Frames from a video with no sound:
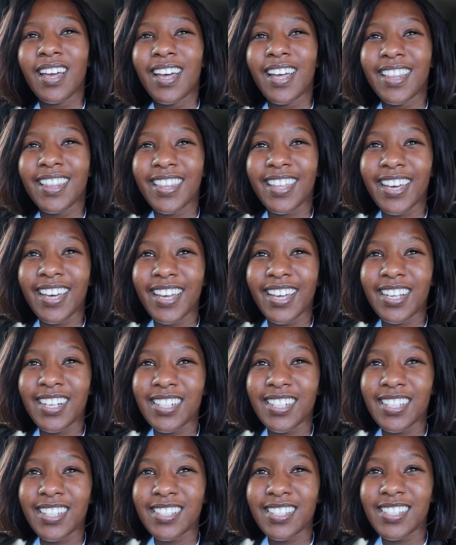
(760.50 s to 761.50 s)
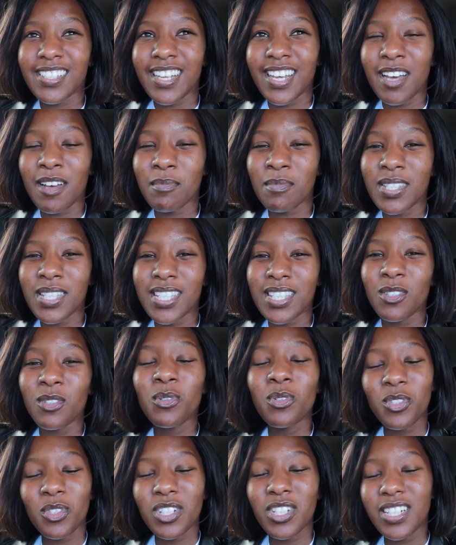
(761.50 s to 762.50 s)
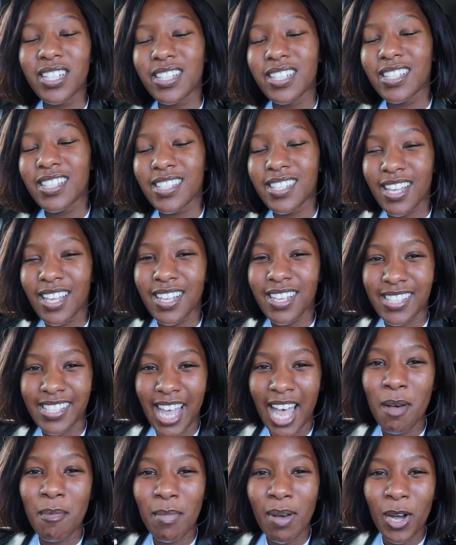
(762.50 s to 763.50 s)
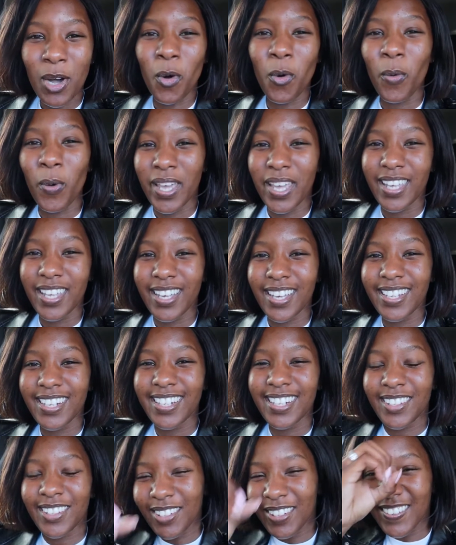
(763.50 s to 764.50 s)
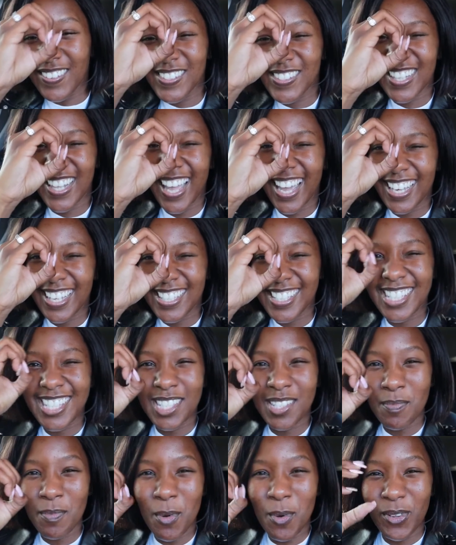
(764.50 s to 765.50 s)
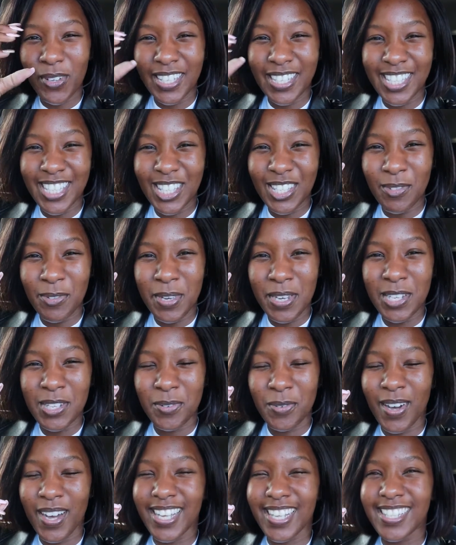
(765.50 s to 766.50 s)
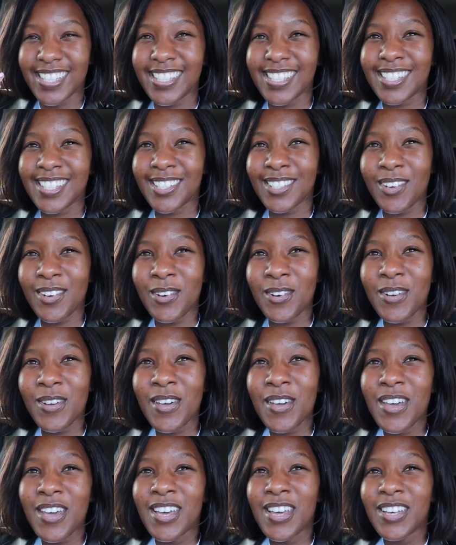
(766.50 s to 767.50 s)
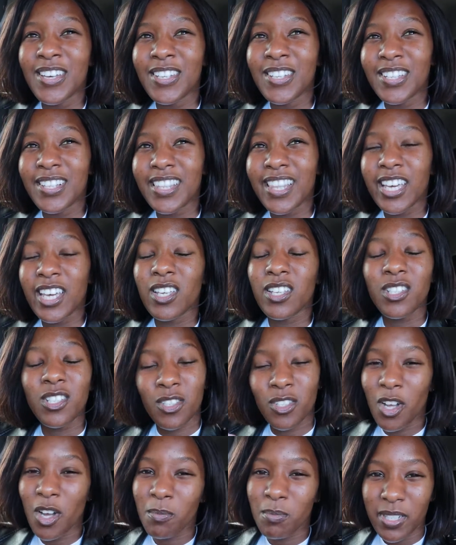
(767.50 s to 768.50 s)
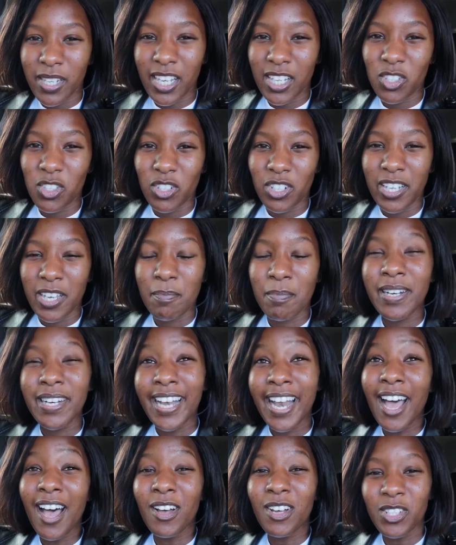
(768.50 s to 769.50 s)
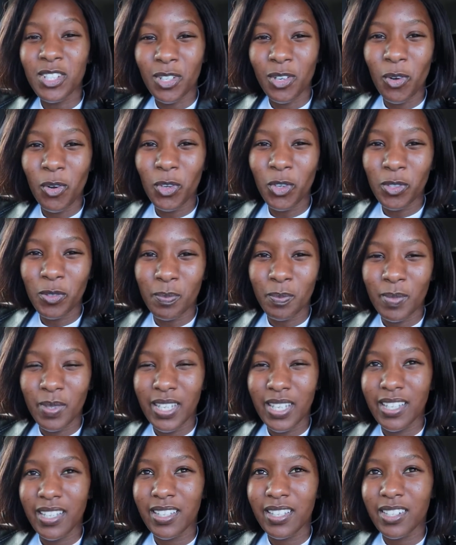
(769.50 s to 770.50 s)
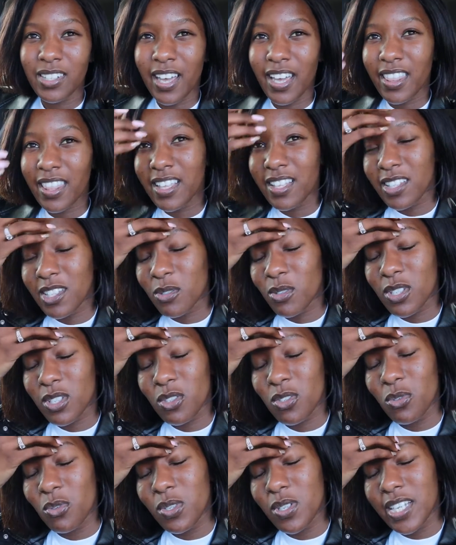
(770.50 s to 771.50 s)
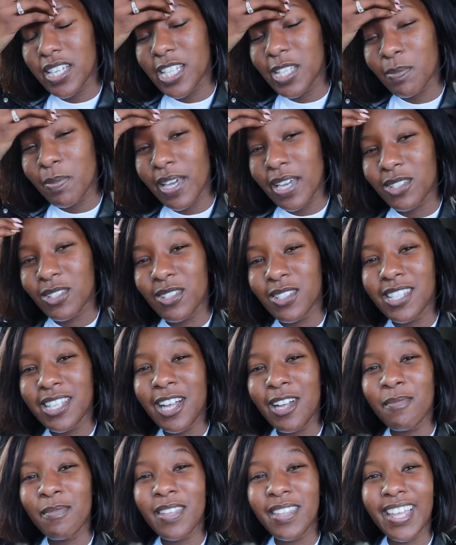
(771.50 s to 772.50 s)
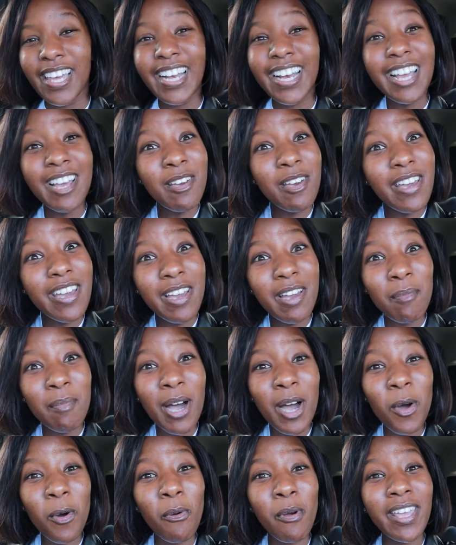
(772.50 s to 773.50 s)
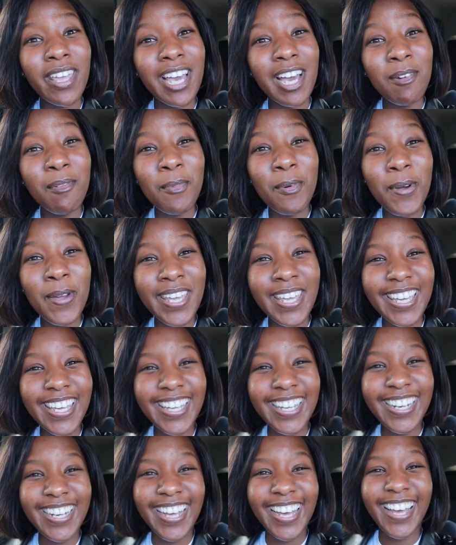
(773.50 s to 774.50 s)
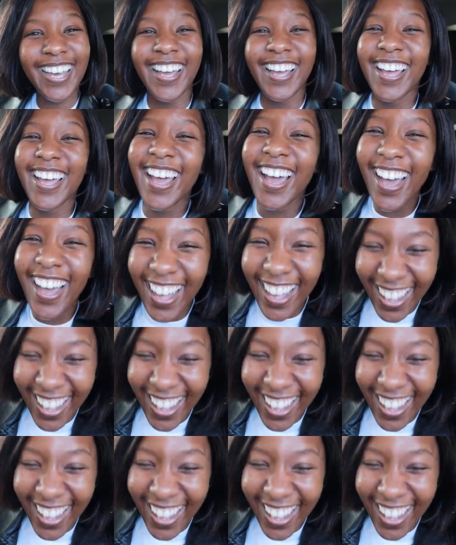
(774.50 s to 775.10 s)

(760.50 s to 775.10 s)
that um, usually sells amagwinya. Those like small and sweet ones. So they stopped actually but now she called me i think this was two days back to tell me that hey amagwinya buyile